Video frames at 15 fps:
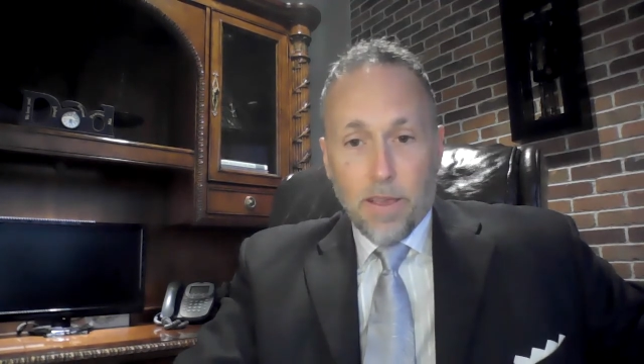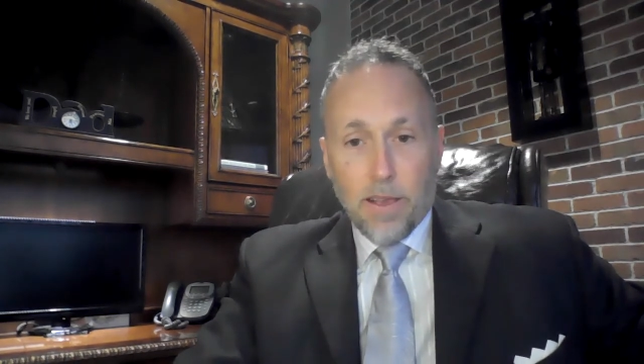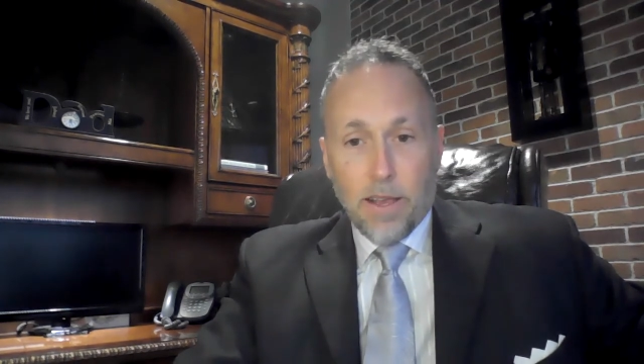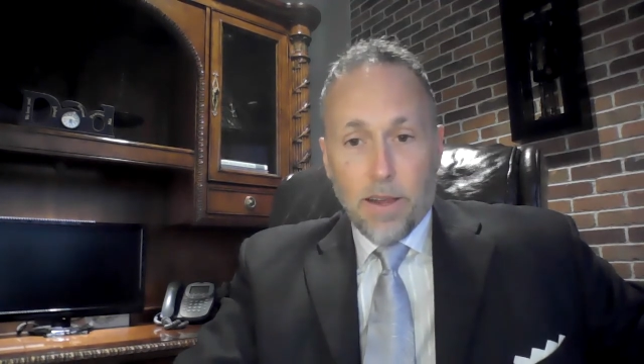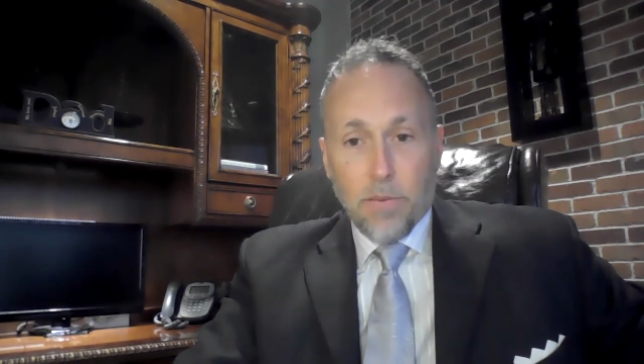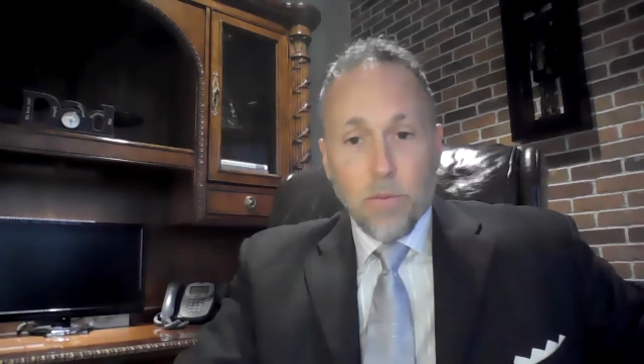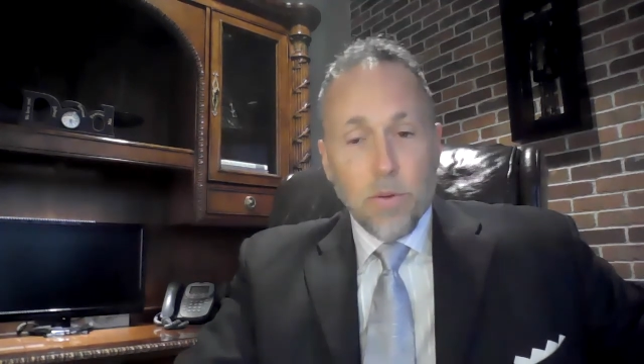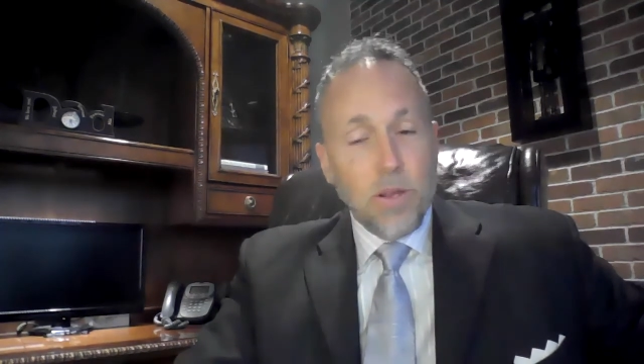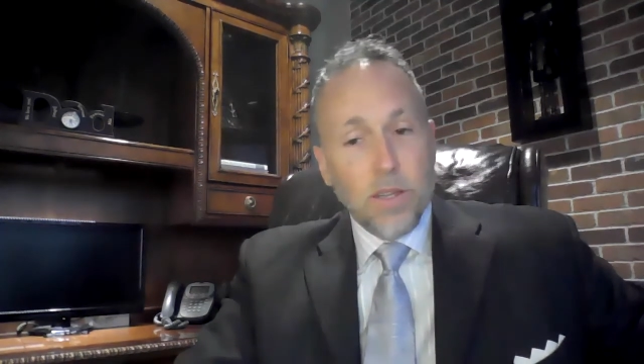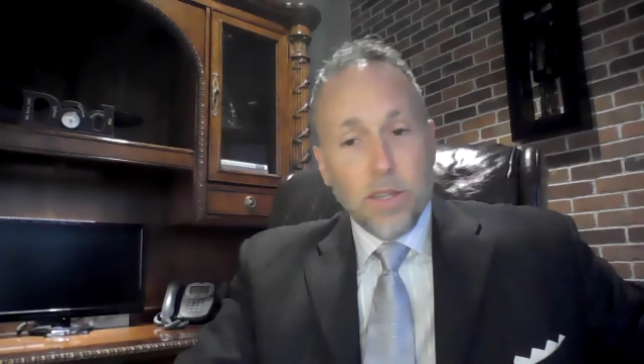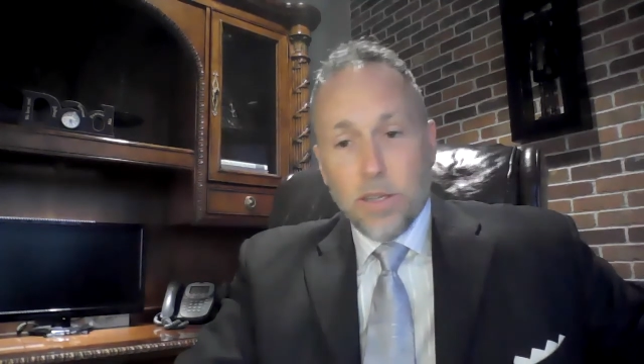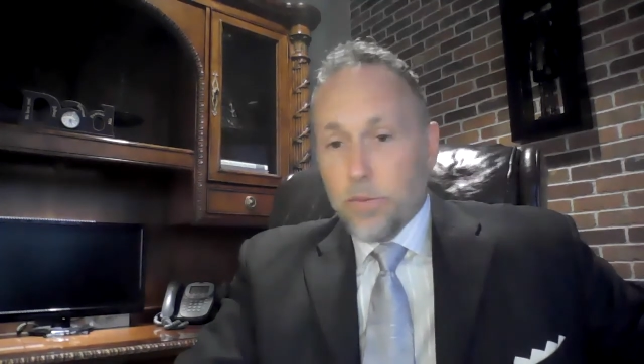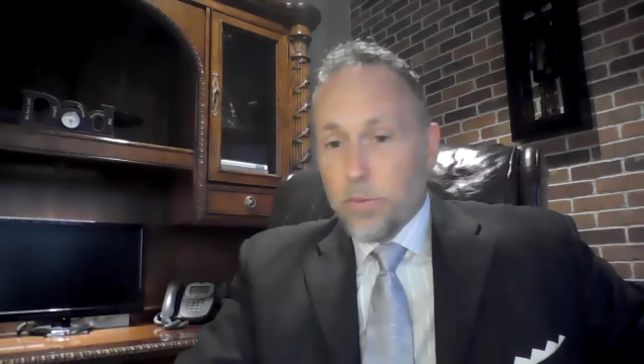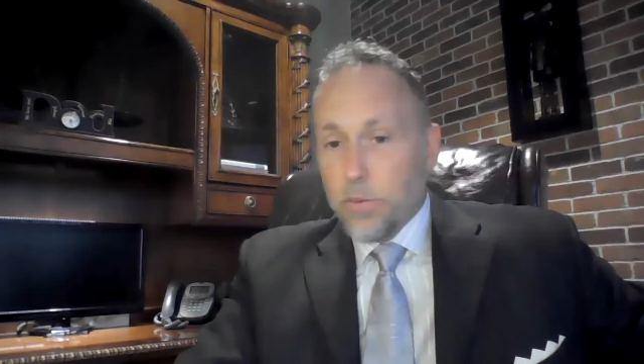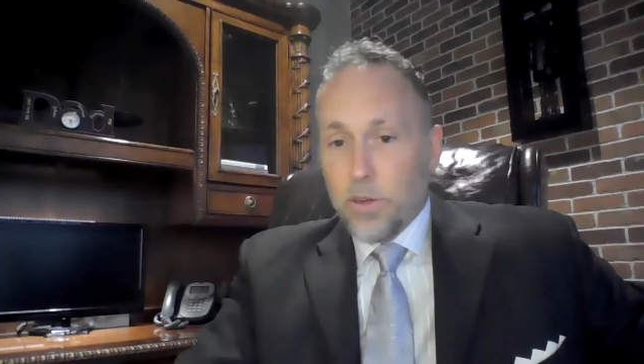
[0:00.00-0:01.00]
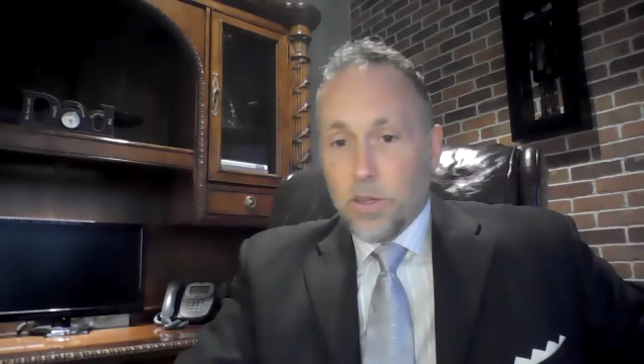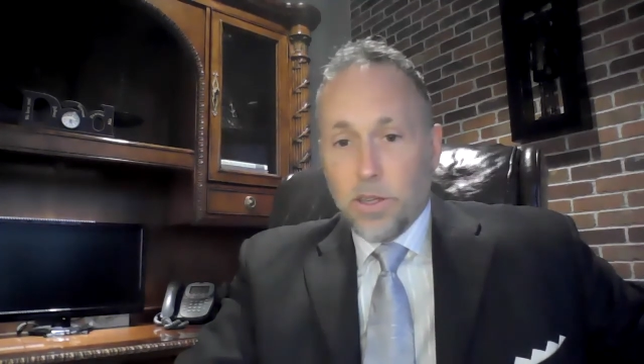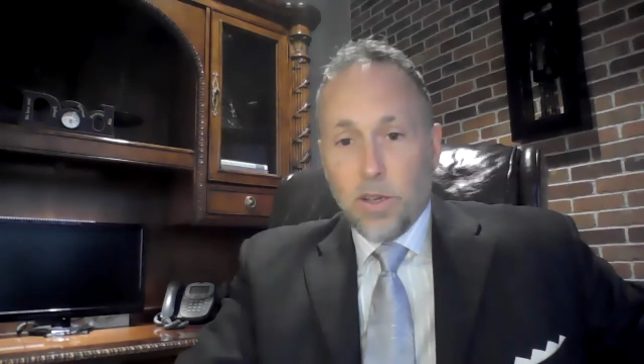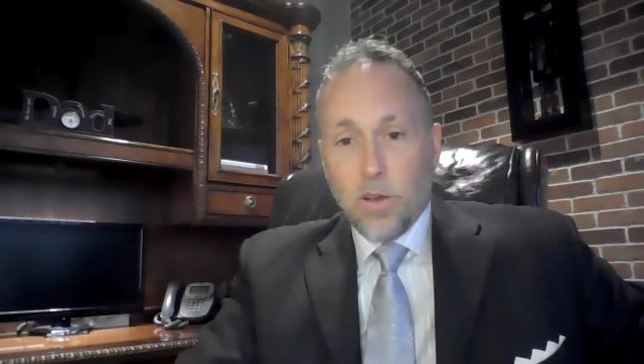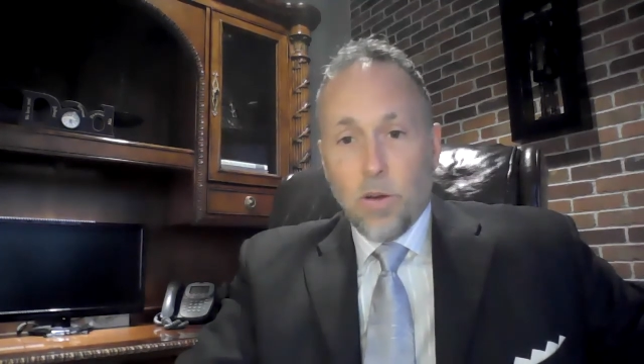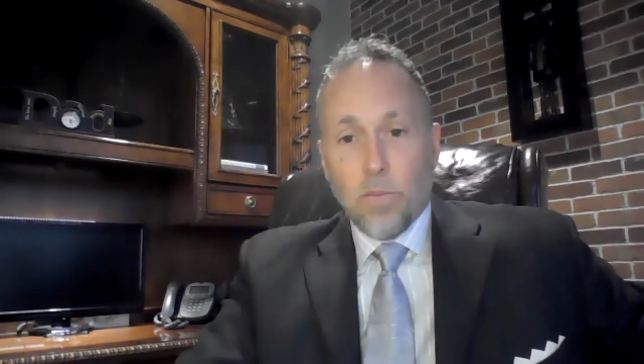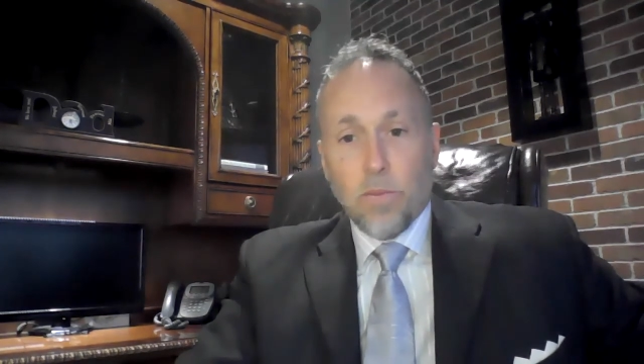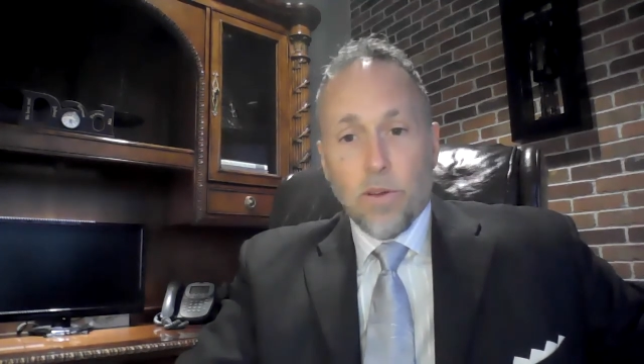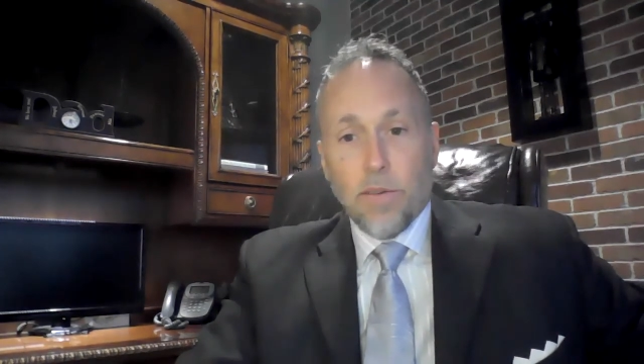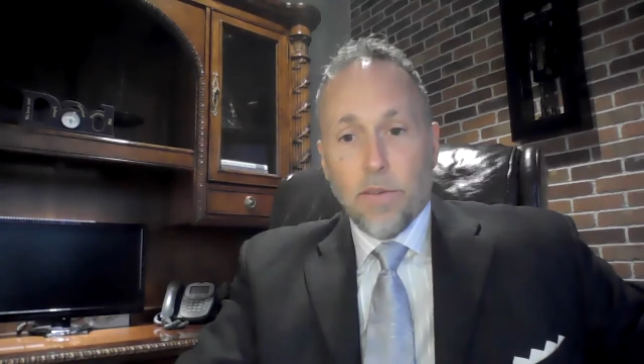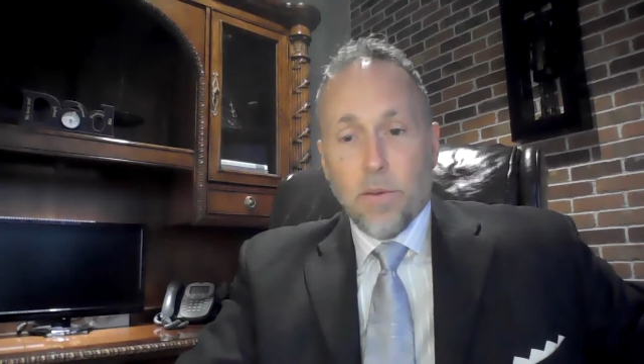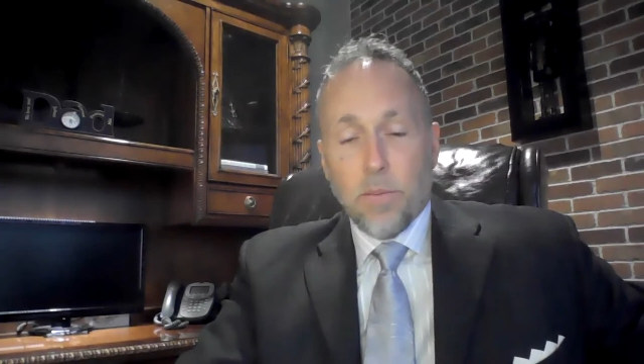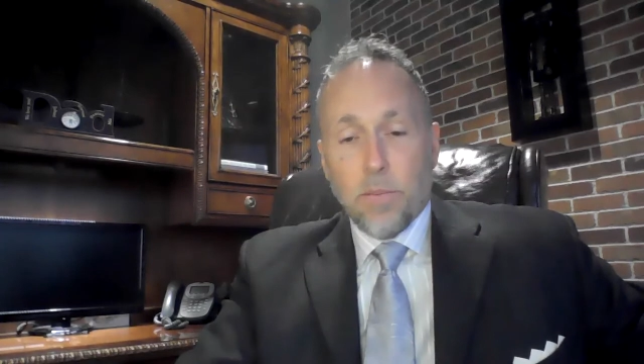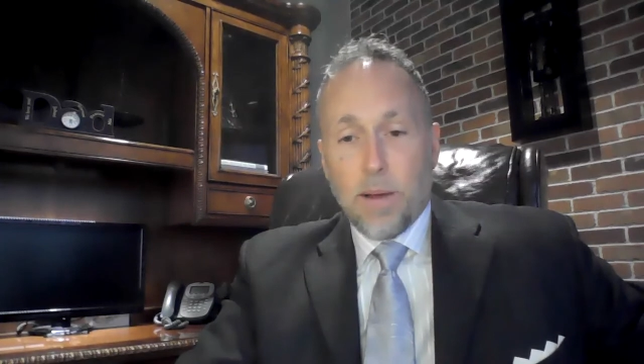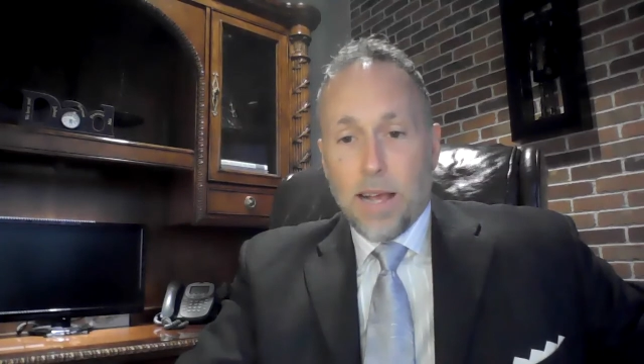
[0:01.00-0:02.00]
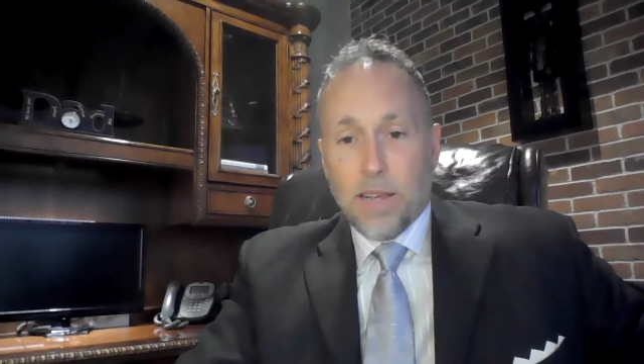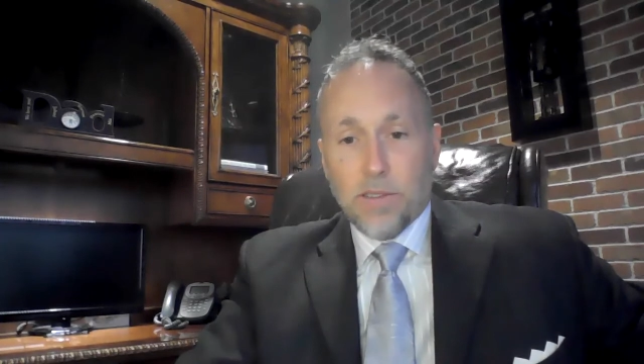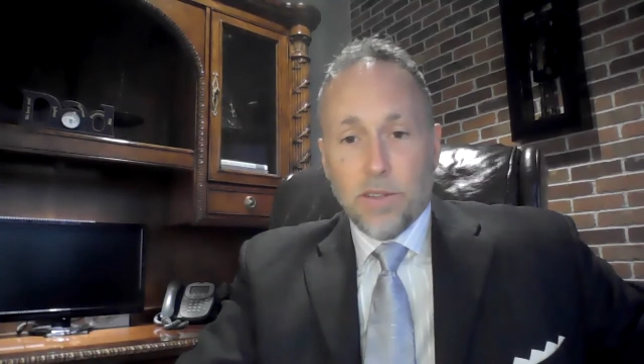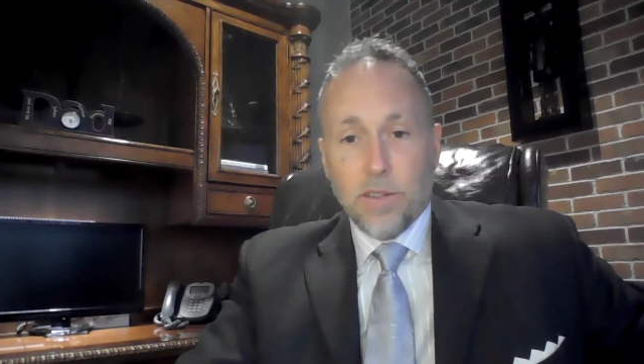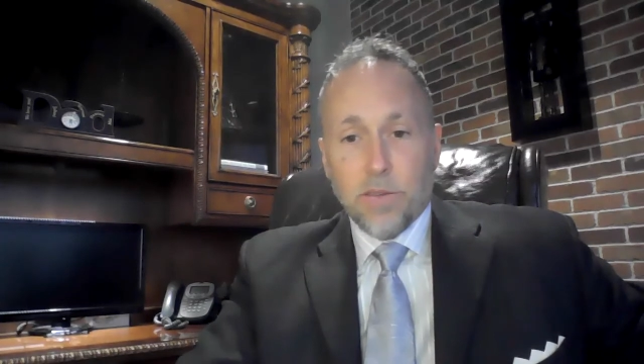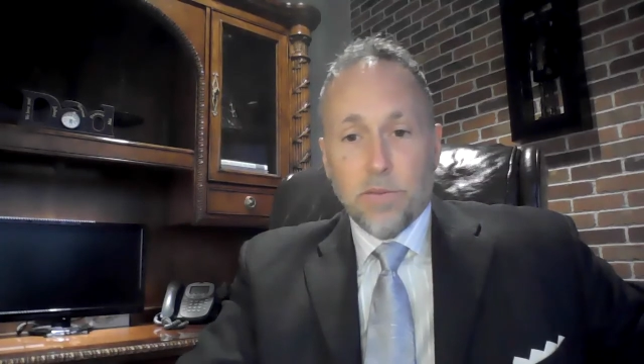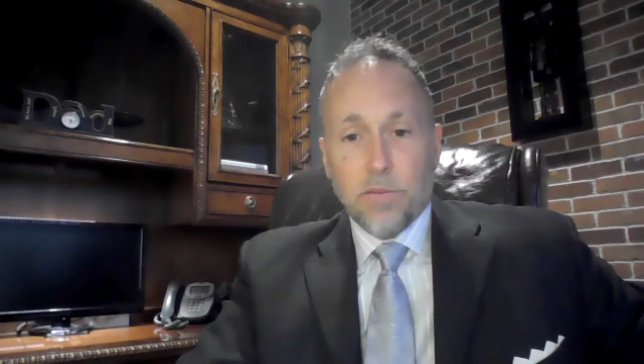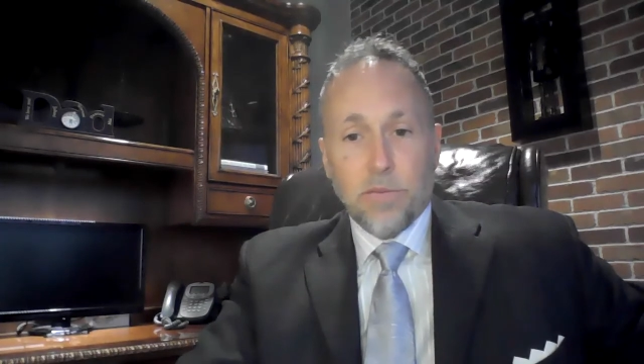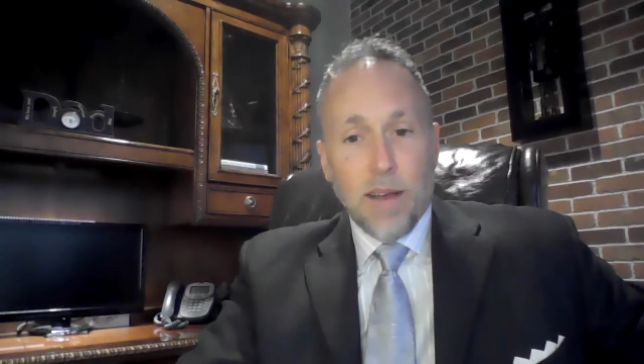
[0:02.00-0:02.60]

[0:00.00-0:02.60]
I really, really hope for everyone positive